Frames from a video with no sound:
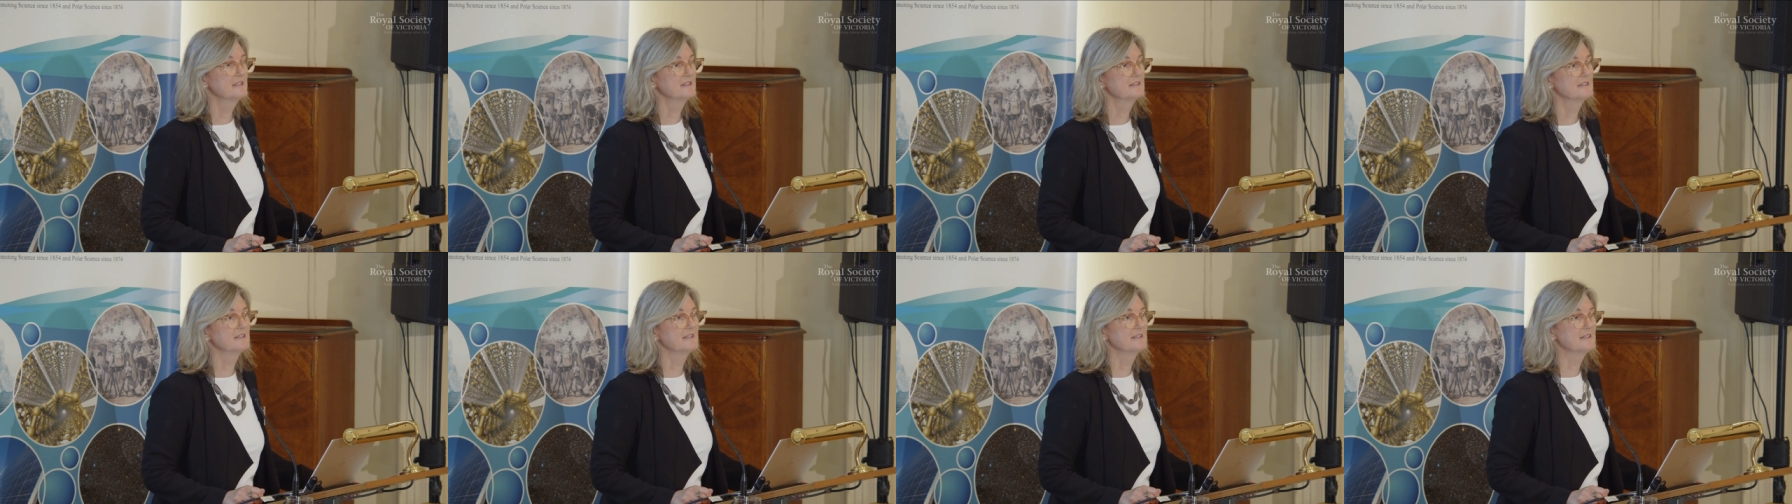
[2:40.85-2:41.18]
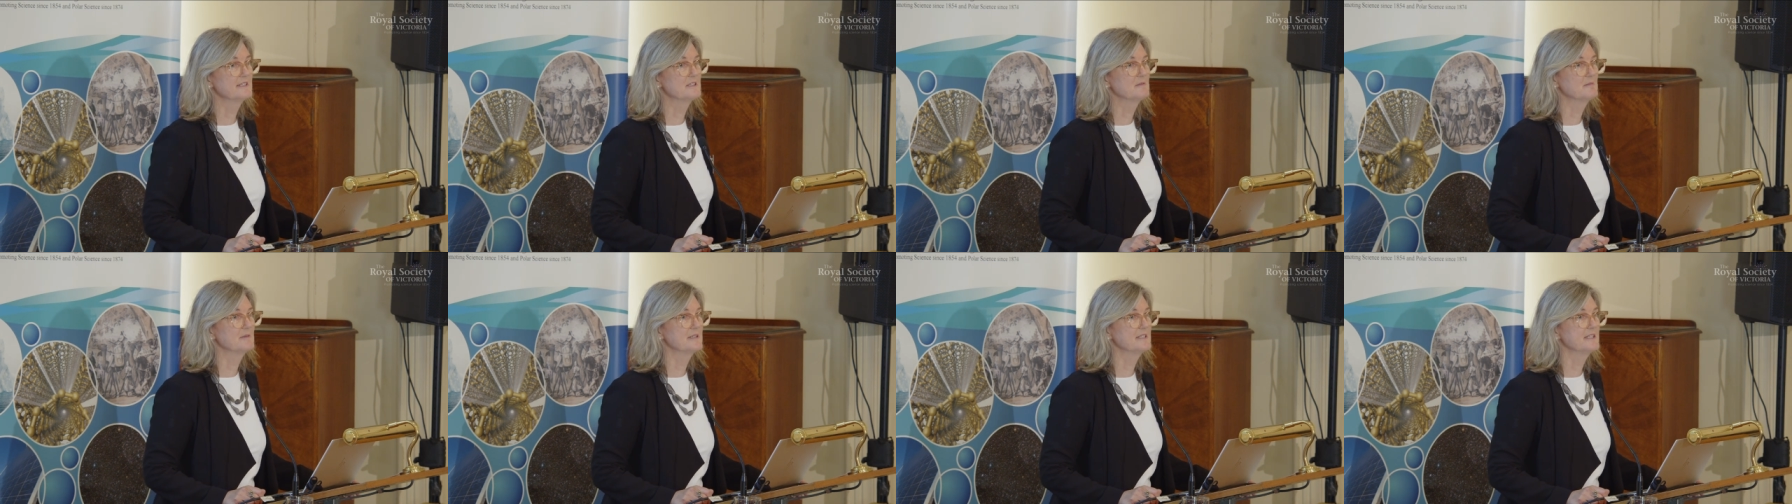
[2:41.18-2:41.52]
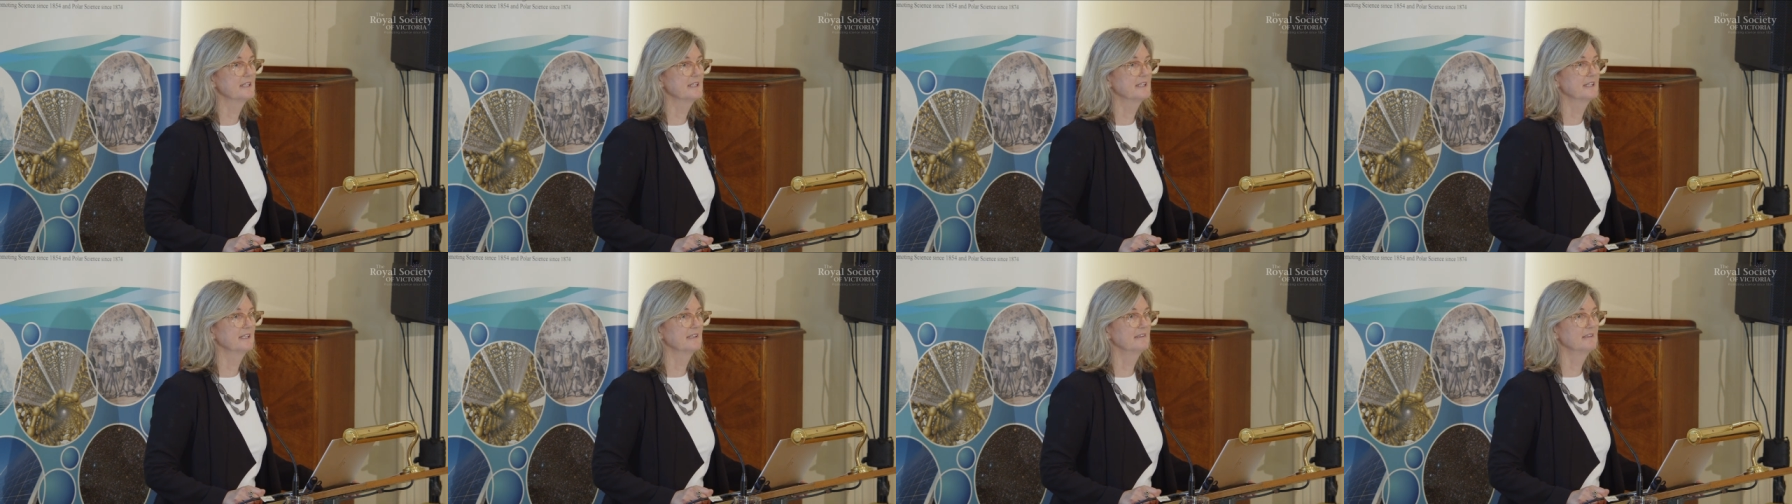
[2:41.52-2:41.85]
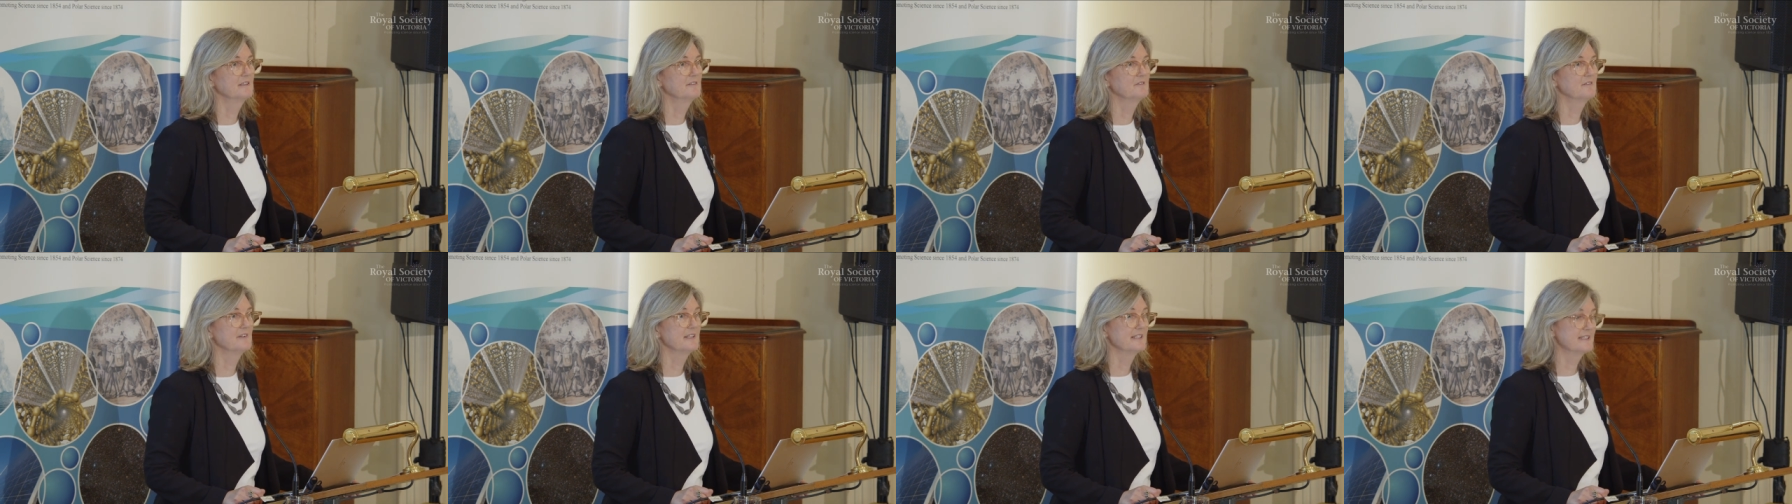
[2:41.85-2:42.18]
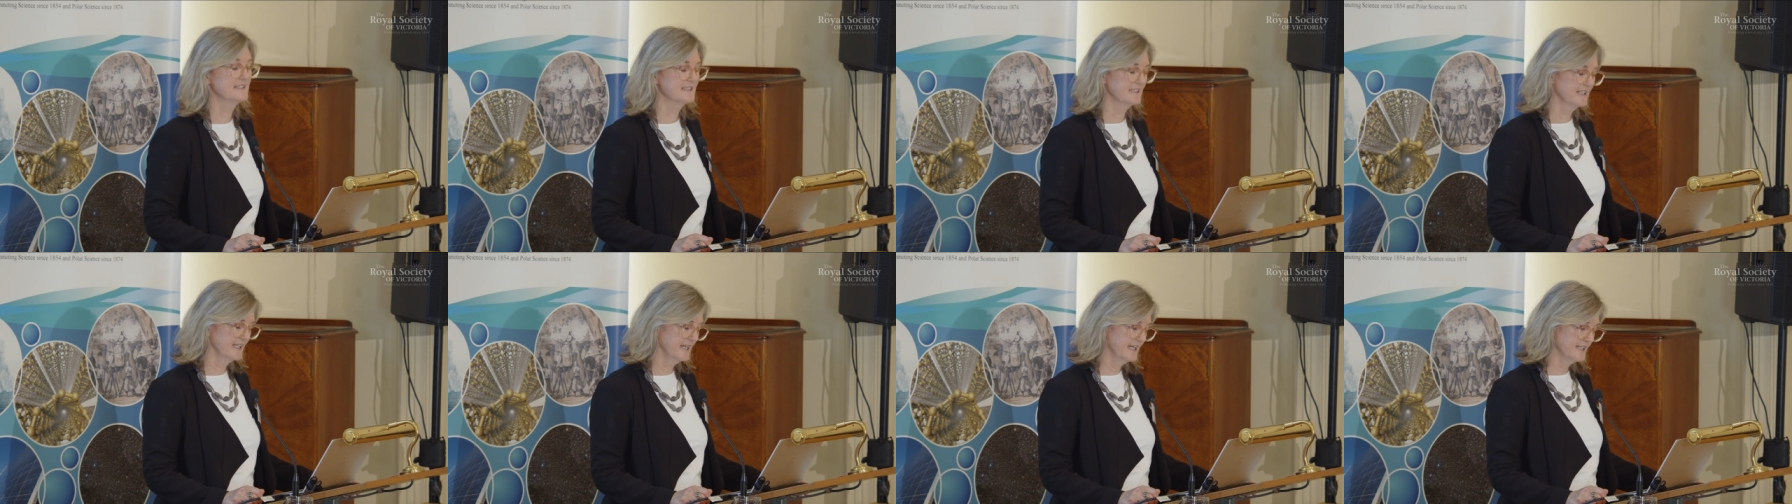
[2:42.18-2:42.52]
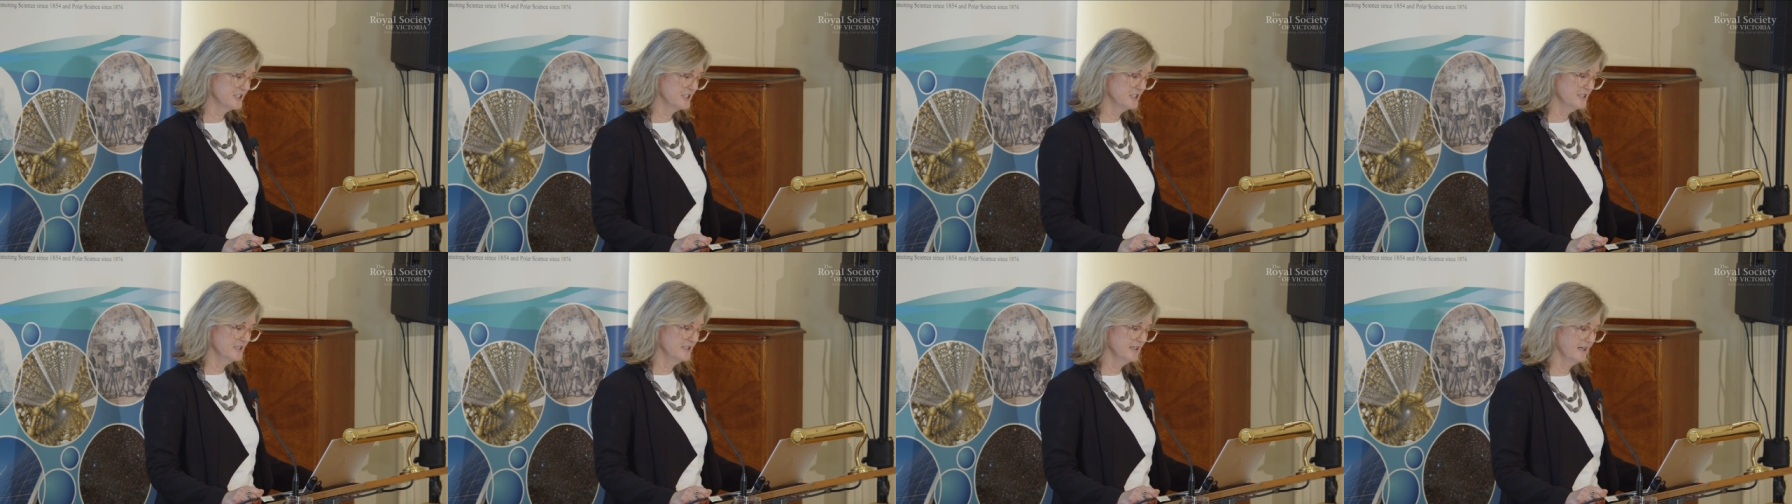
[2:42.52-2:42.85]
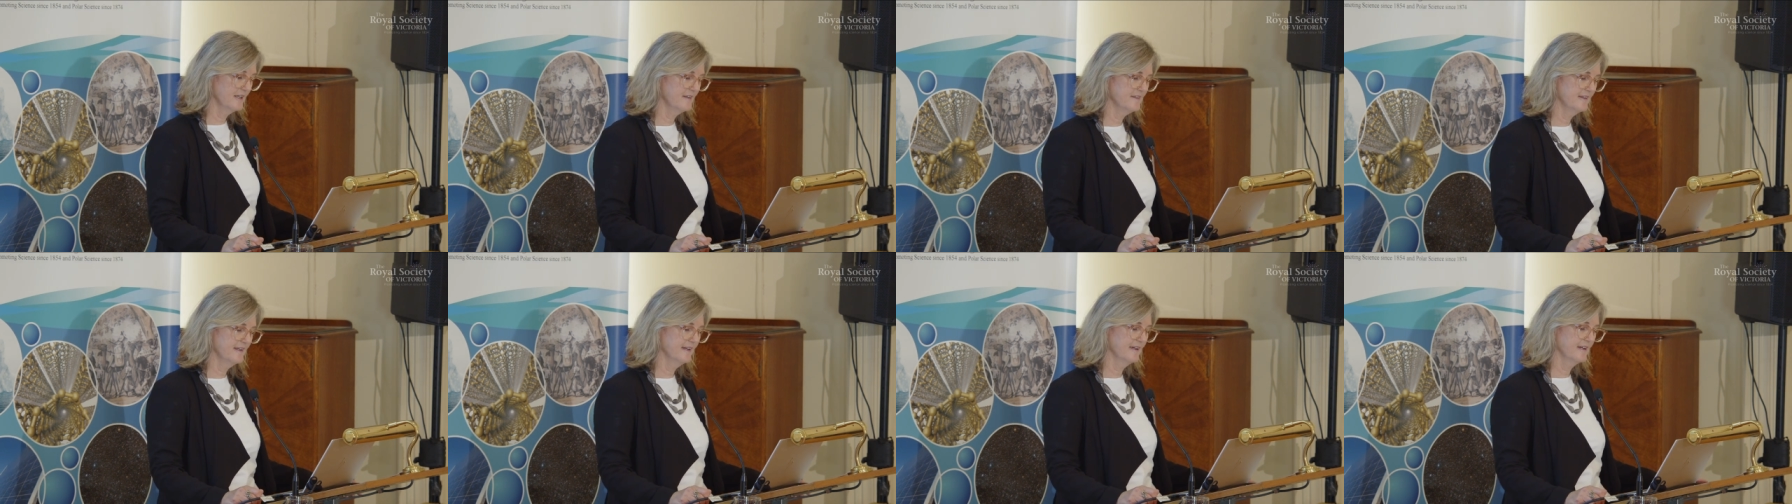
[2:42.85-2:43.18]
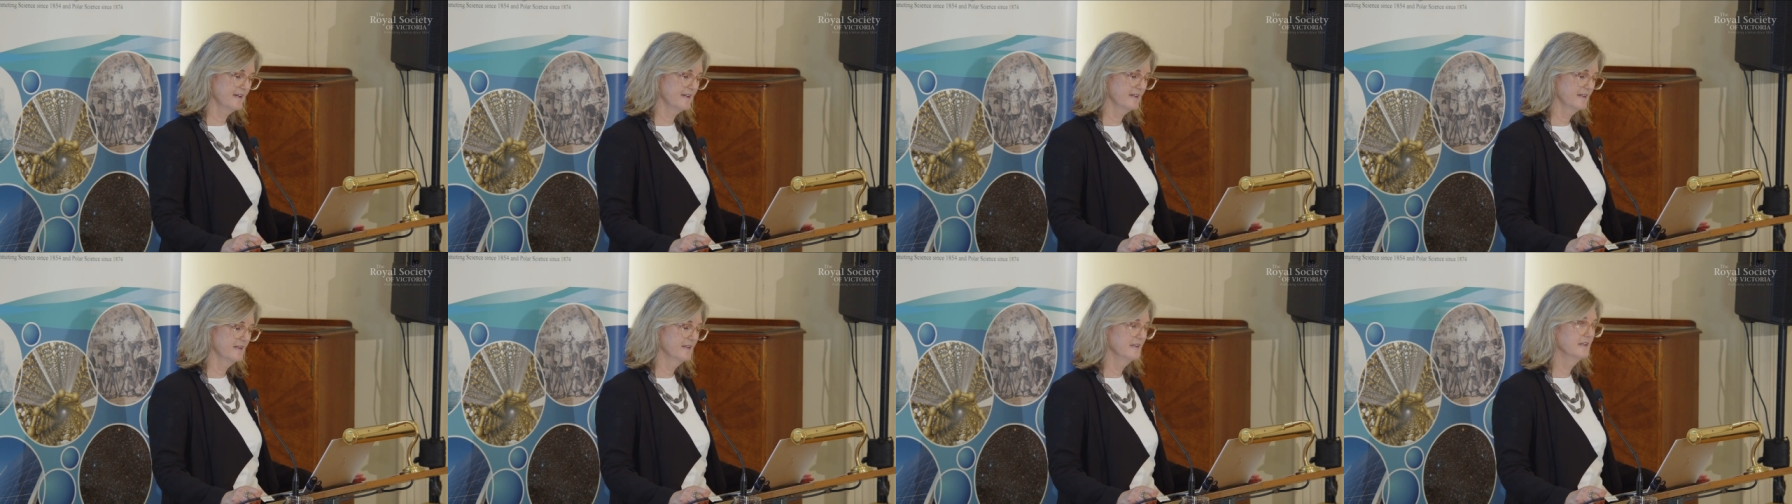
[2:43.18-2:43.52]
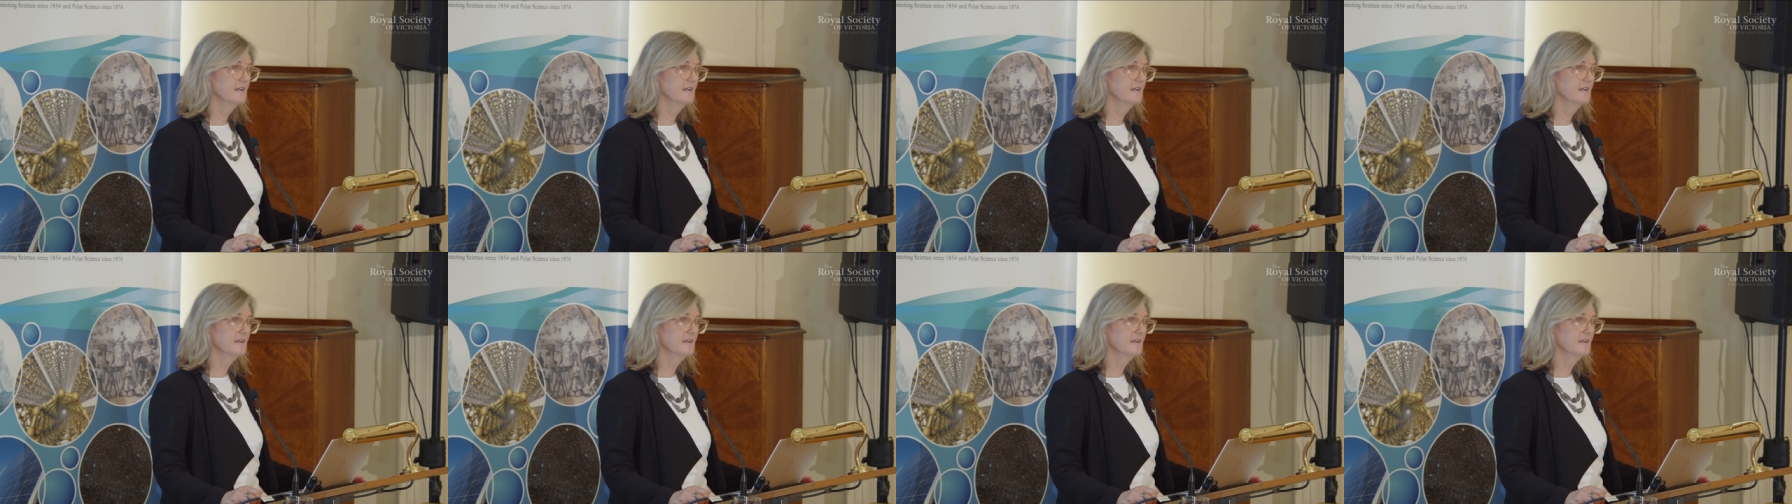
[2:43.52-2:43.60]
to this particular investigation. I think,